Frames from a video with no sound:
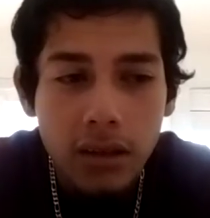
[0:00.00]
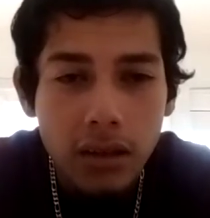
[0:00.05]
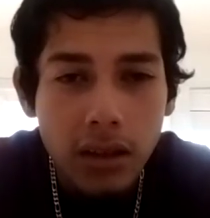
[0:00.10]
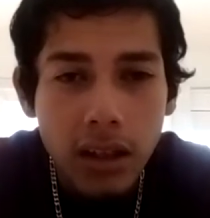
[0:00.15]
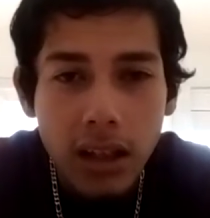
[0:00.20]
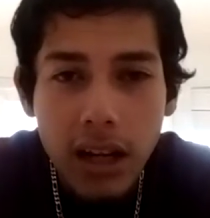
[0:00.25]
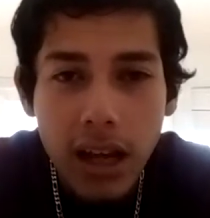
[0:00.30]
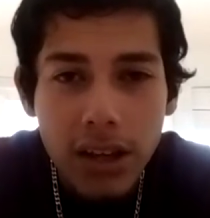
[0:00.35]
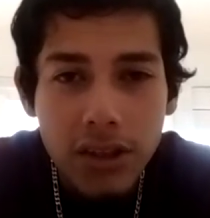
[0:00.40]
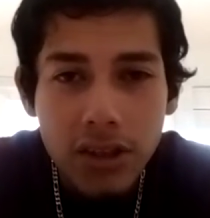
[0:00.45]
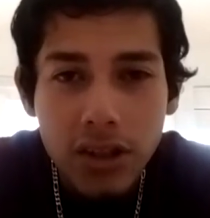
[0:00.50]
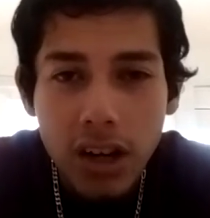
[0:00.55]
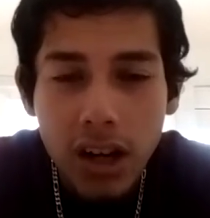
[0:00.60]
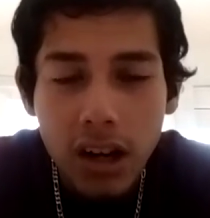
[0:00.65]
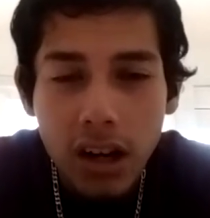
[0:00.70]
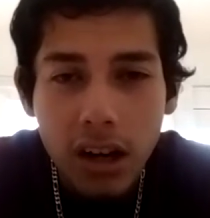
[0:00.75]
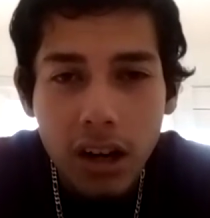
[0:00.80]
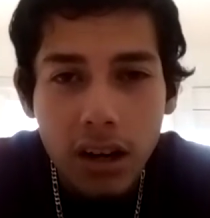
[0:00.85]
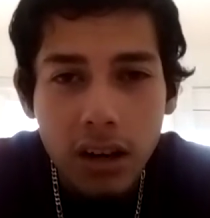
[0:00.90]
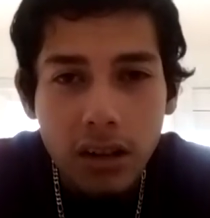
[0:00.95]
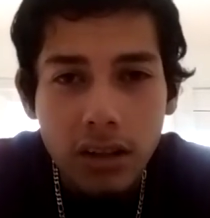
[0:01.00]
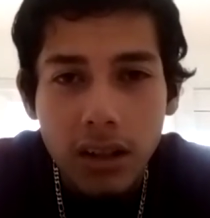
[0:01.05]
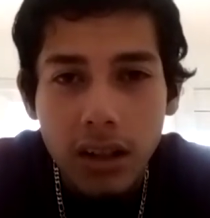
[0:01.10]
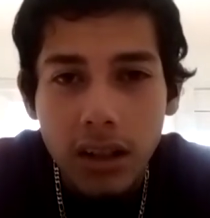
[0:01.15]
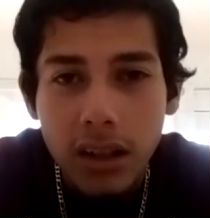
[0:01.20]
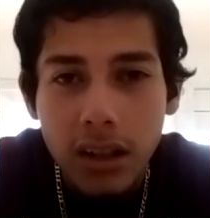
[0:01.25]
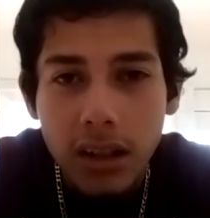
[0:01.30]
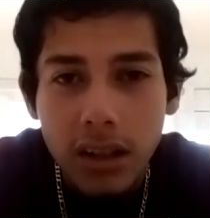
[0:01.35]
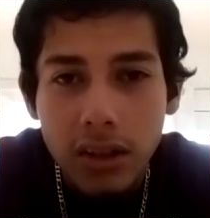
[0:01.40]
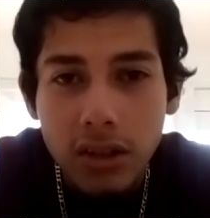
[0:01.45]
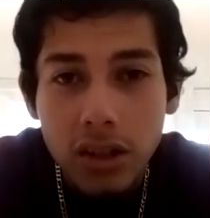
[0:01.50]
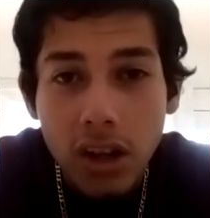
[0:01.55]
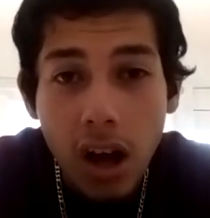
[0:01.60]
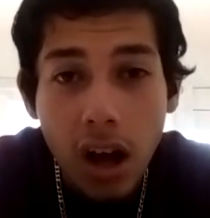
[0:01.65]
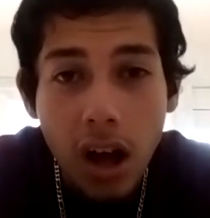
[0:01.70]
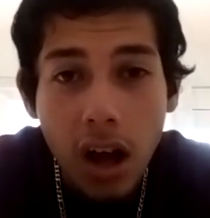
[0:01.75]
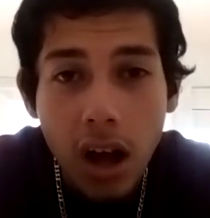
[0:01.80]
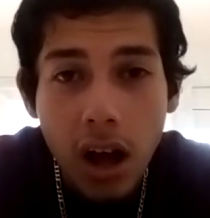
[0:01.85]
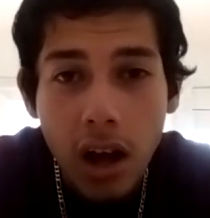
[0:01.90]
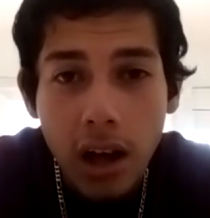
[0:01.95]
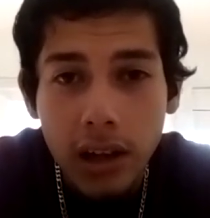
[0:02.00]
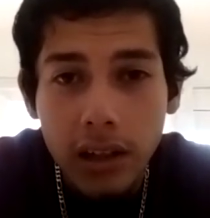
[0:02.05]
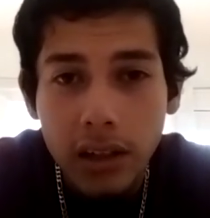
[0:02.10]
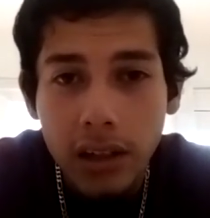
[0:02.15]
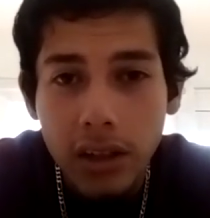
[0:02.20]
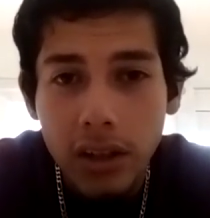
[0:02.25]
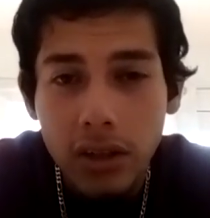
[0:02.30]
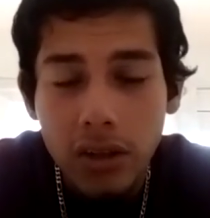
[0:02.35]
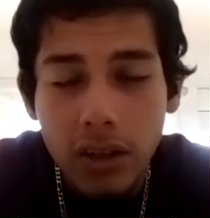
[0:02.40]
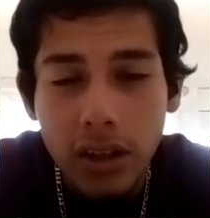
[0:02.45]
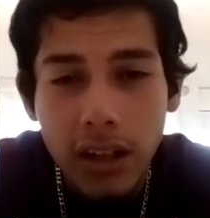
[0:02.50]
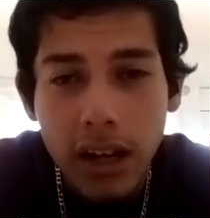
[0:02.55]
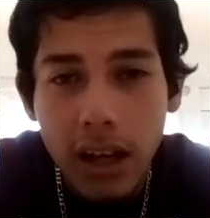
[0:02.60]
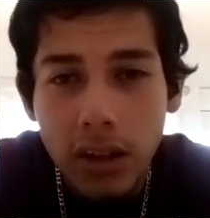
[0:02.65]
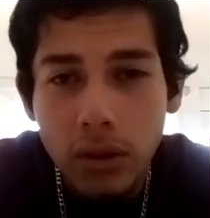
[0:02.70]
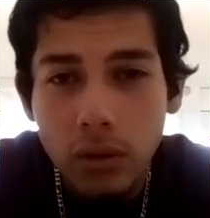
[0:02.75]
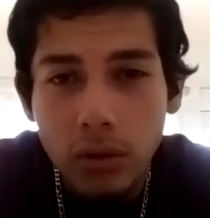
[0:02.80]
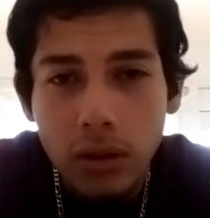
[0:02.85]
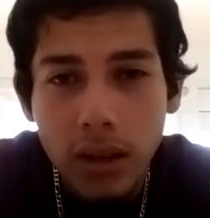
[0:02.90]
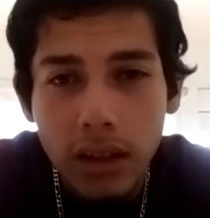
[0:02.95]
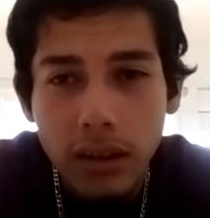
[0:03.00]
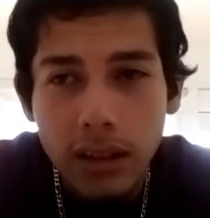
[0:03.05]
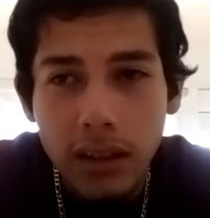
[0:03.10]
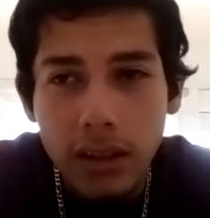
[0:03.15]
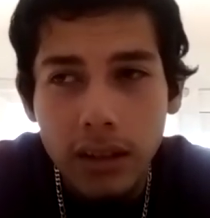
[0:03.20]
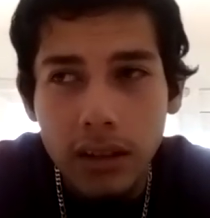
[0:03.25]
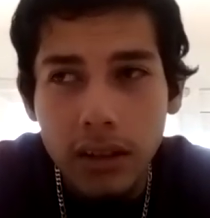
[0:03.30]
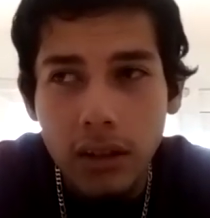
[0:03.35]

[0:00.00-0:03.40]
You cannot share, talk. You cannot do nothing.